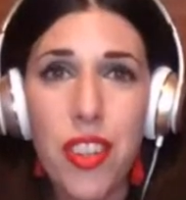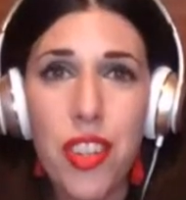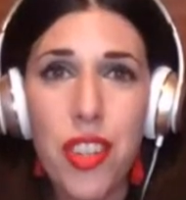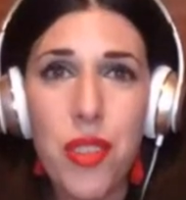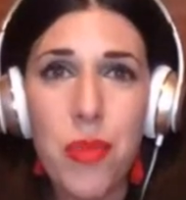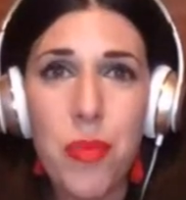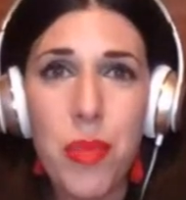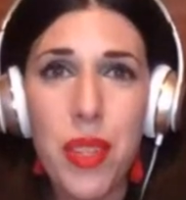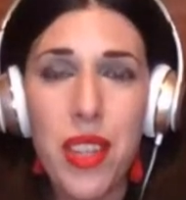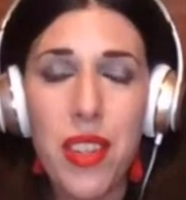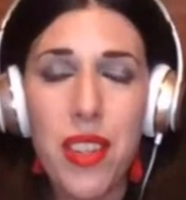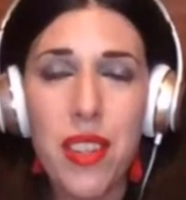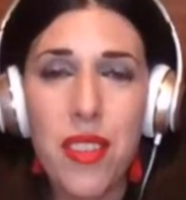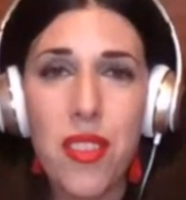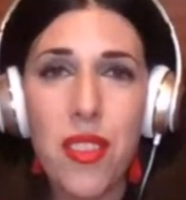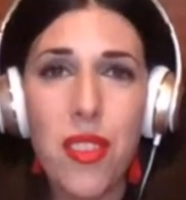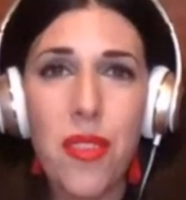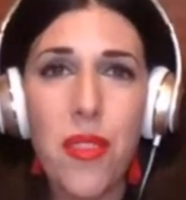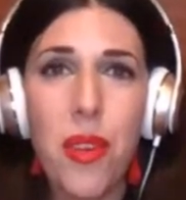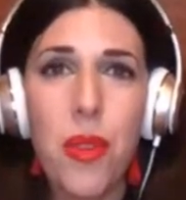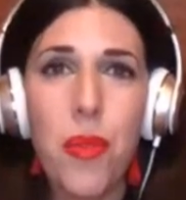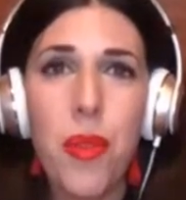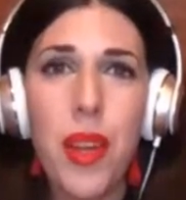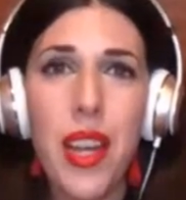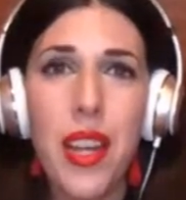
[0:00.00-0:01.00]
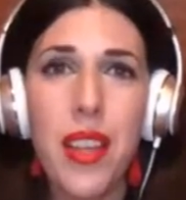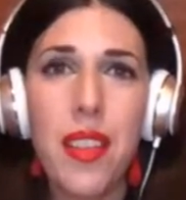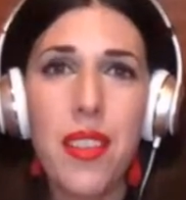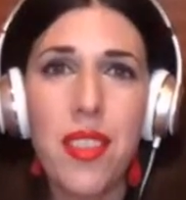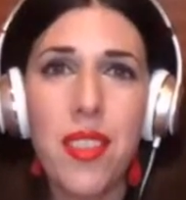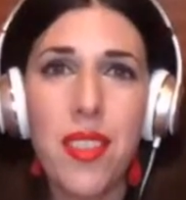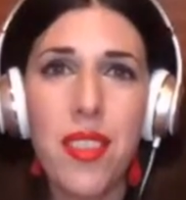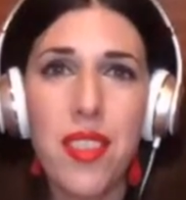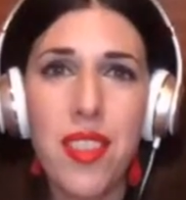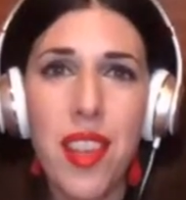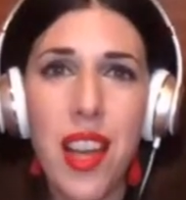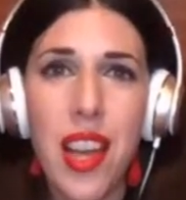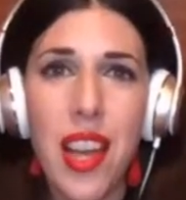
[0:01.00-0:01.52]
just because of the way
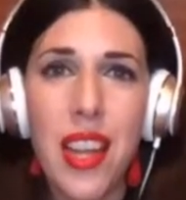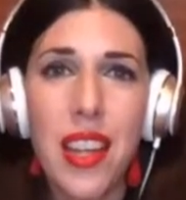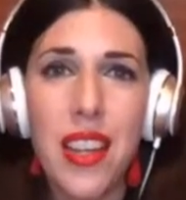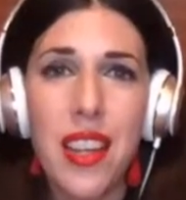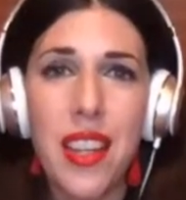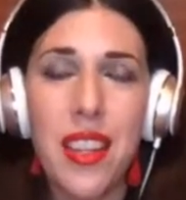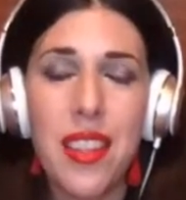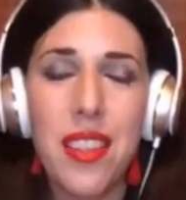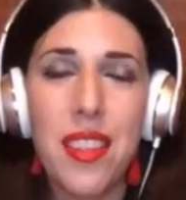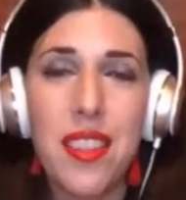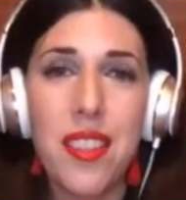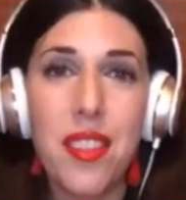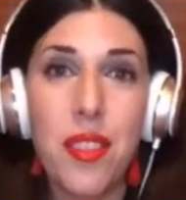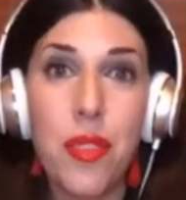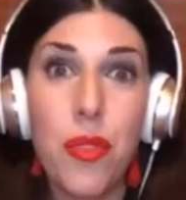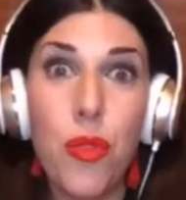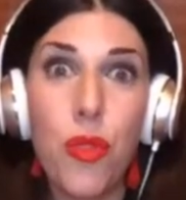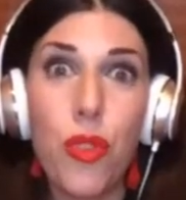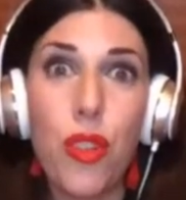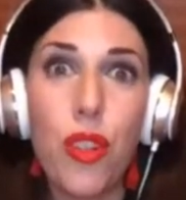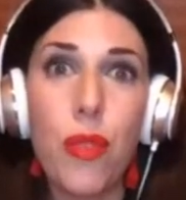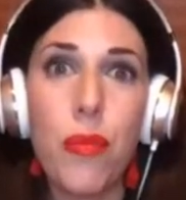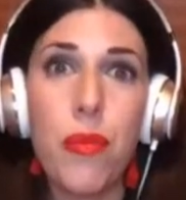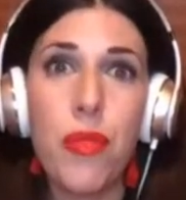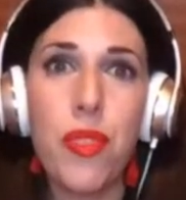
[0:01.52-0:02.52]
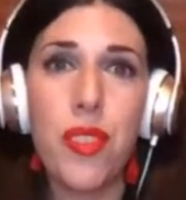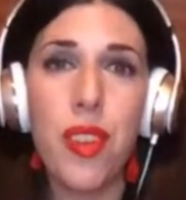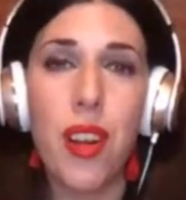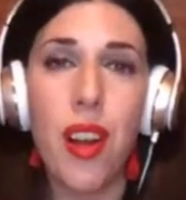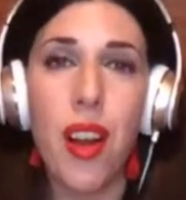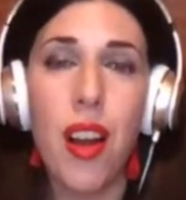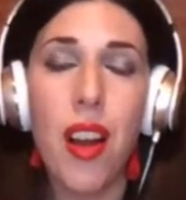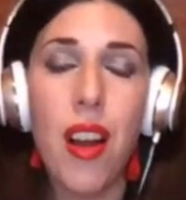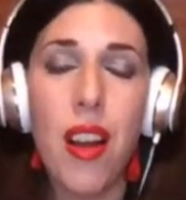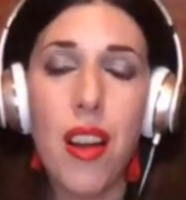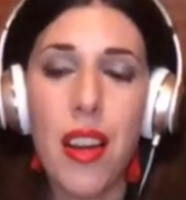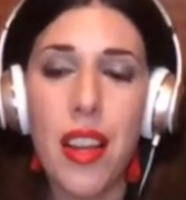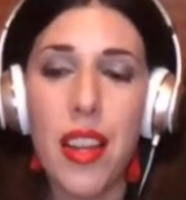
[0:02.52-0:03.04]
society's norms
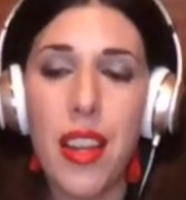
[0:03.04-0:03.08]
are,